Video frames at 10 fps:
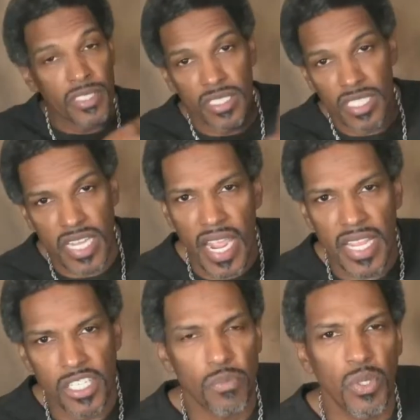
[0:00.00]
The
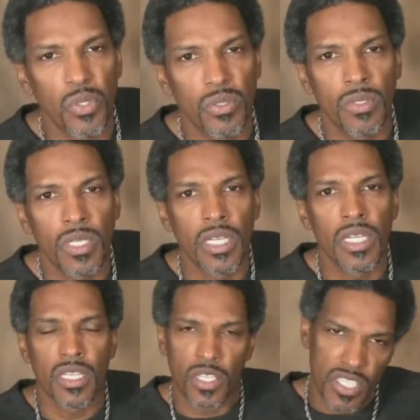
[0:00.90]
tangible,
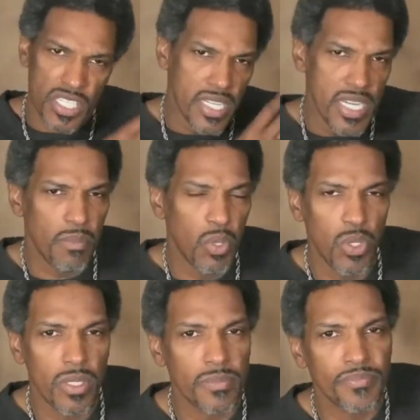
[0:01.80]
the
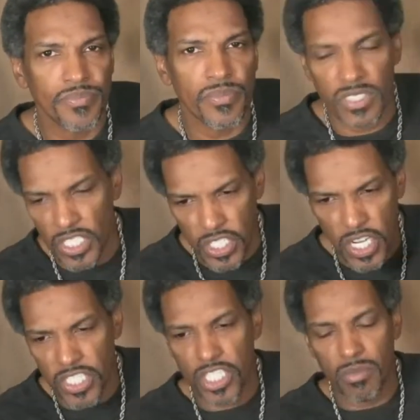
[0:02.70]
seeable, the
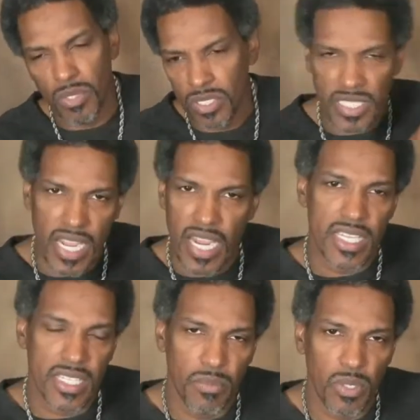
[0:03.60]
touchable, the
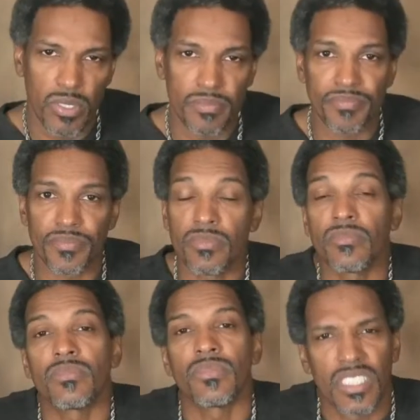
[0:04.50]
tasteable.
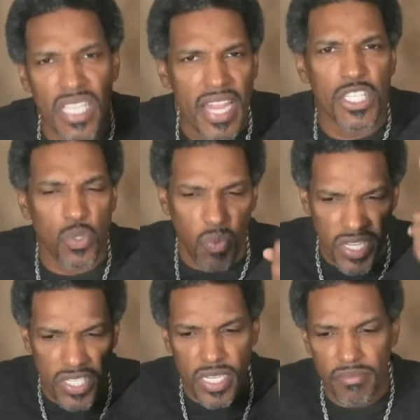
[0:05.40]
That's
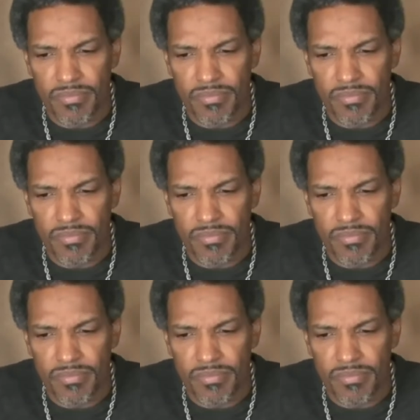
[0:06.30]
wisdom.